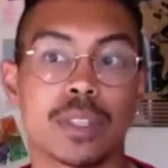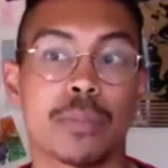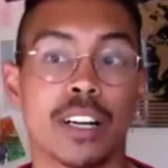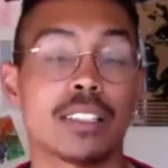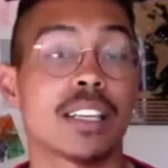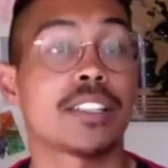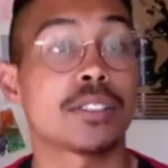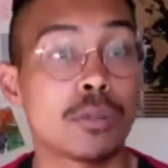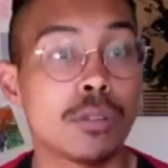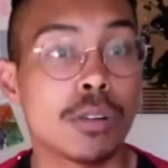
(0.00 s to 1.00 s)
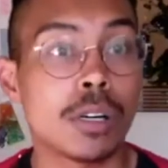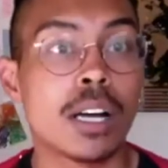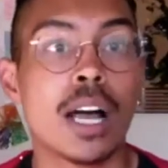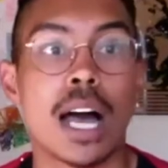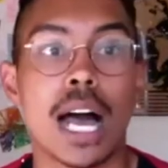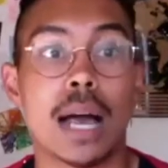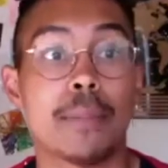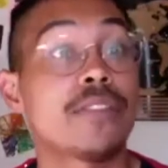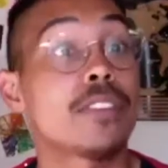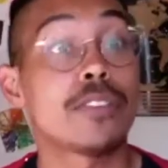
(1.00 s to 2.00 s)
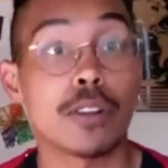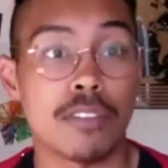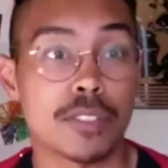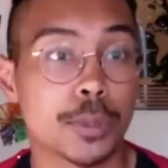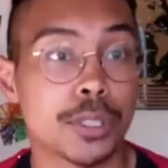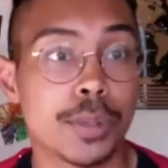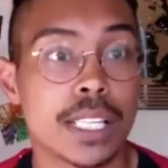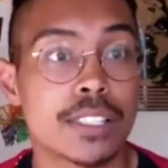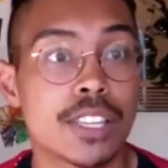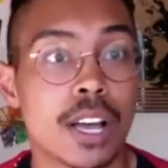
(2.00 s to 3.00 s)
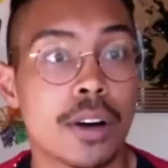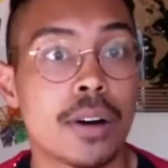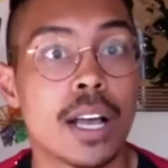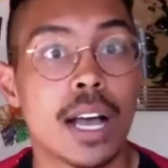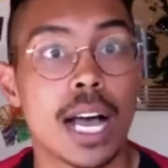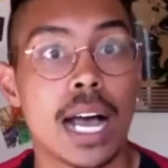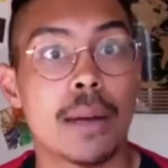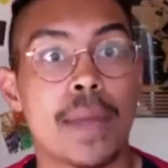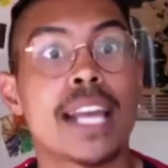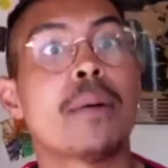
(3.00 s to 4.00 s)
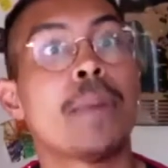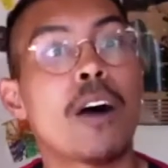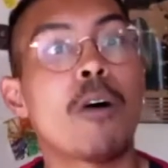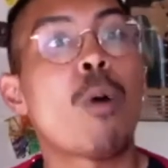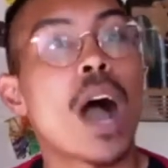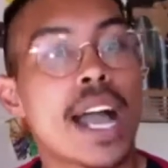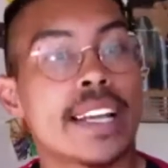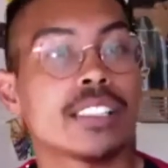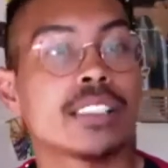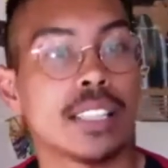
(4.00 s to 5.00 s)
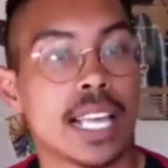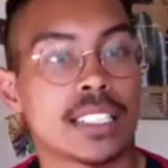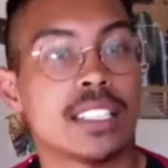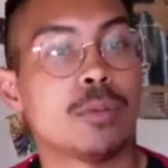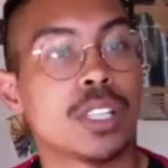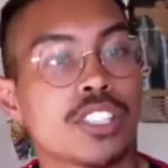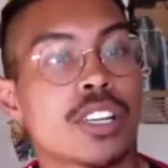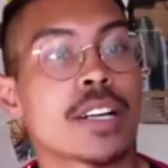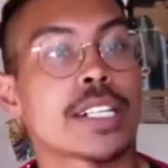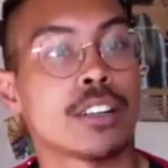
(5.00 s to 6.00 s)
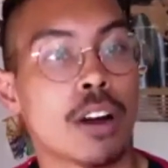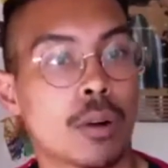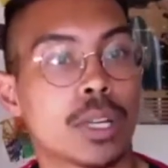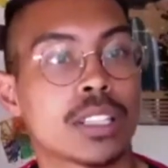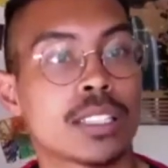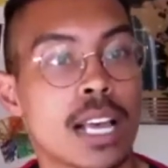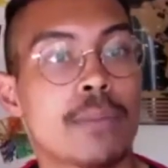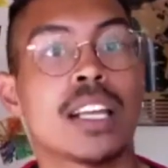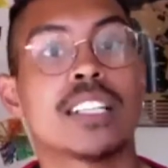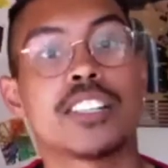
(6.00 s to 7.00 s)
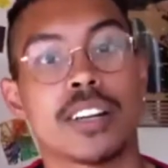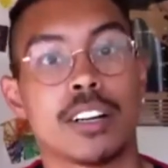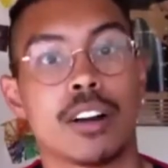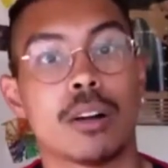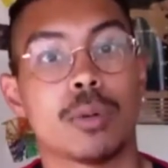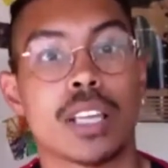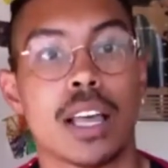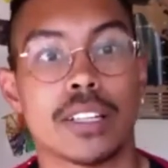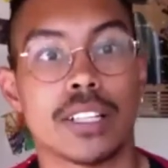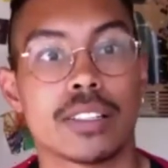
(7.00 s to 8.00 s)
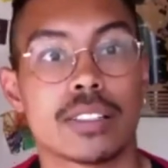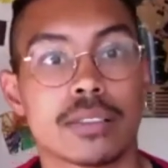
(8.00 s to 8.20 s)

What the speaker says: parents at your school, if you feel comfortable doing so? And about why you're selective with sharing your art with some and sharing your art with others.